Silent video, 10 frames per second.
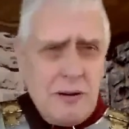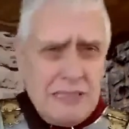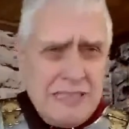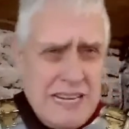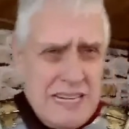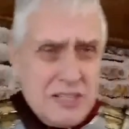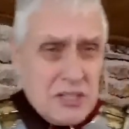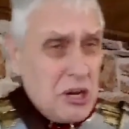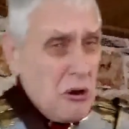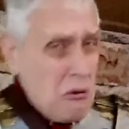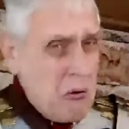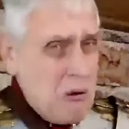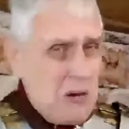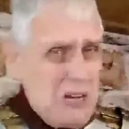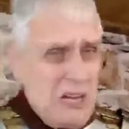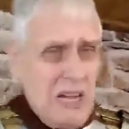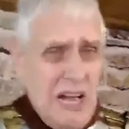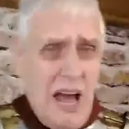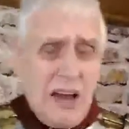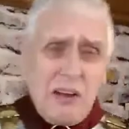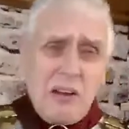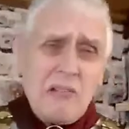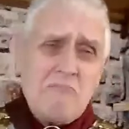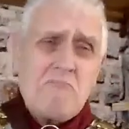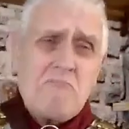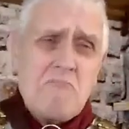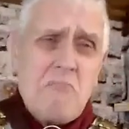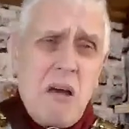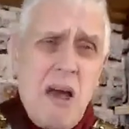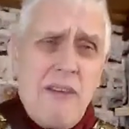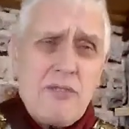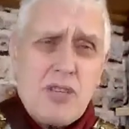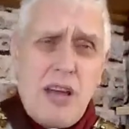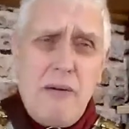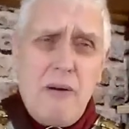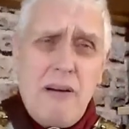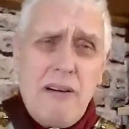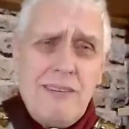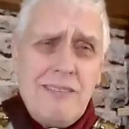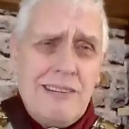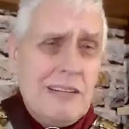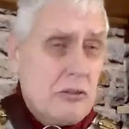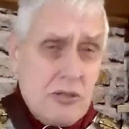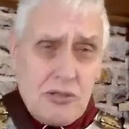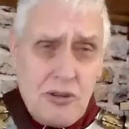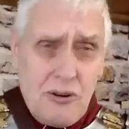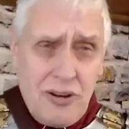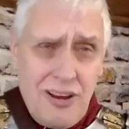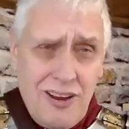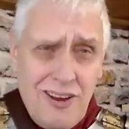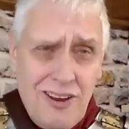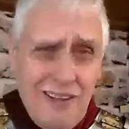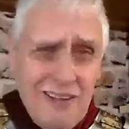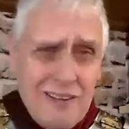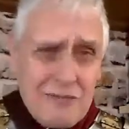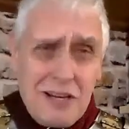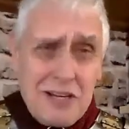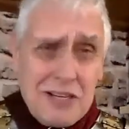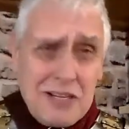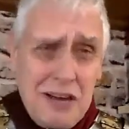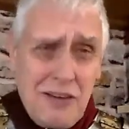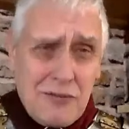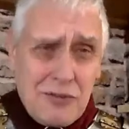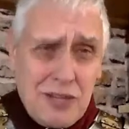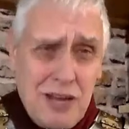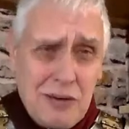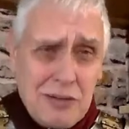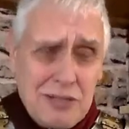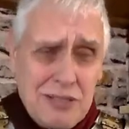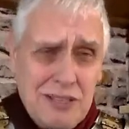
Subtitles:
needed to go and have a shower, sorry, they didn't have the showers.